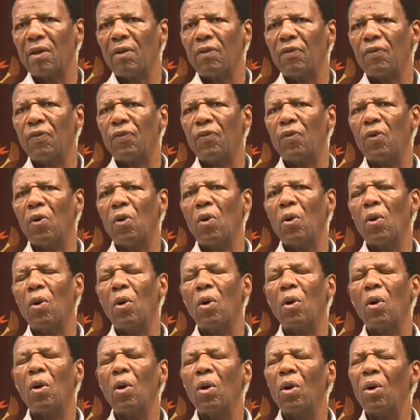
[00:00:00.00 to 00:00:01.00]

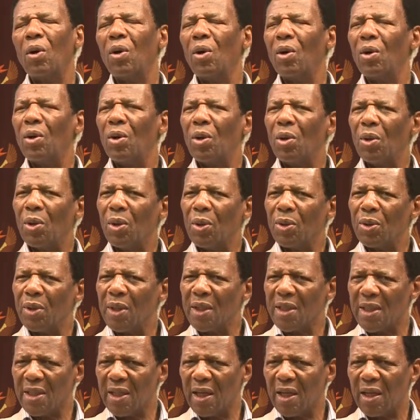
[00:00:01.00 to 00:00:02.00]
for the
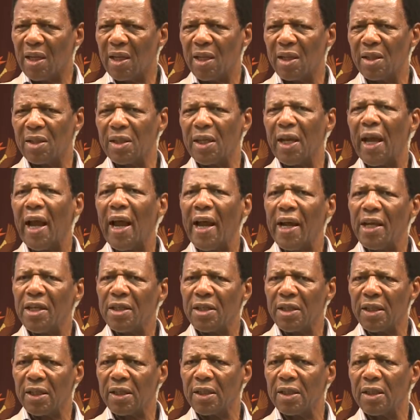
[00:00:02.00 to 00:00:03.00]
sick, the
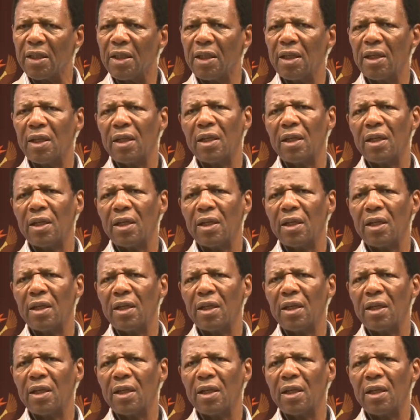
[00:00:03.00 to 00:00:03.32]
aged.